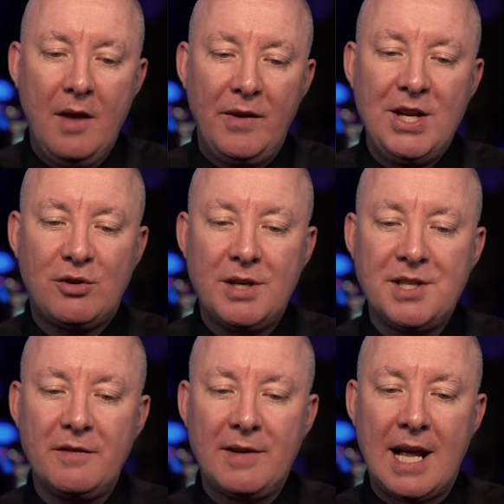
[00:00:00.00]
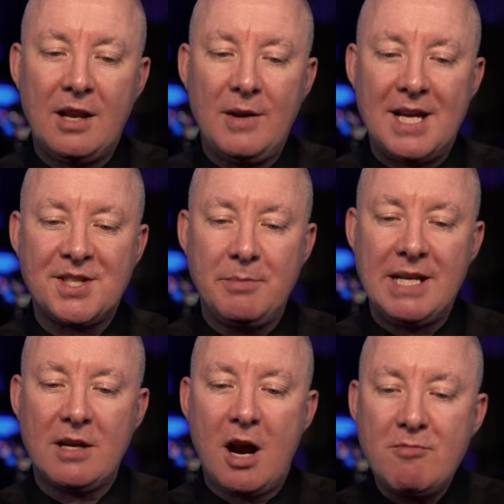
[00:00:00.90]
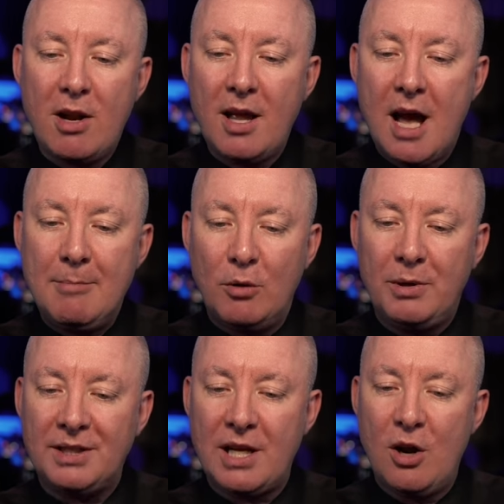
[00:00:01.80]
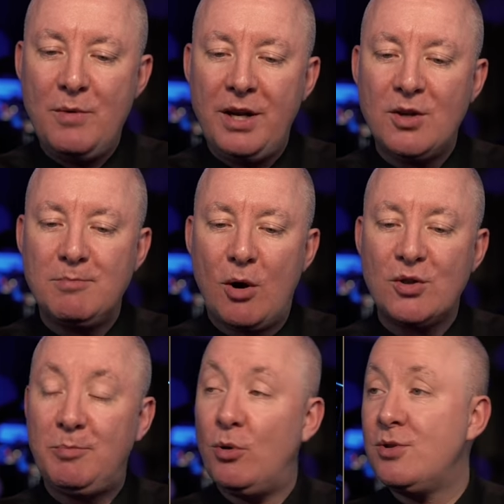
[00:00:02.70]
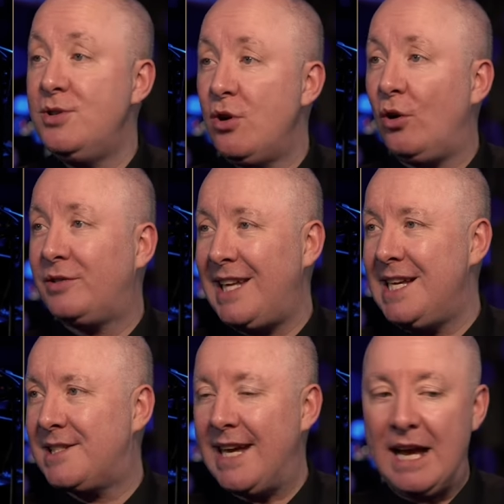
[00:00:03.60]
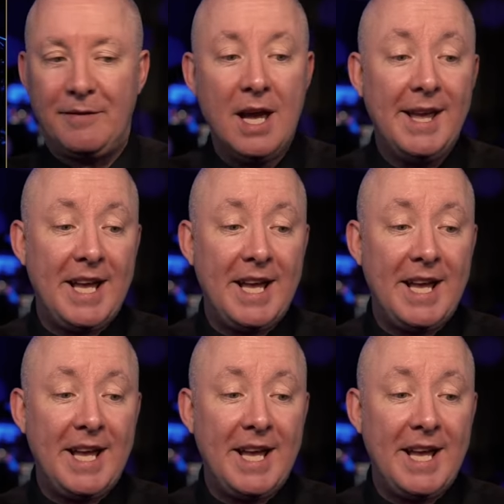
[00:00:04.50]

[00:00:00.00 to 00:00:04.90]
the intrinsic value estimate is unreliable because it only uses multiples, not DCF.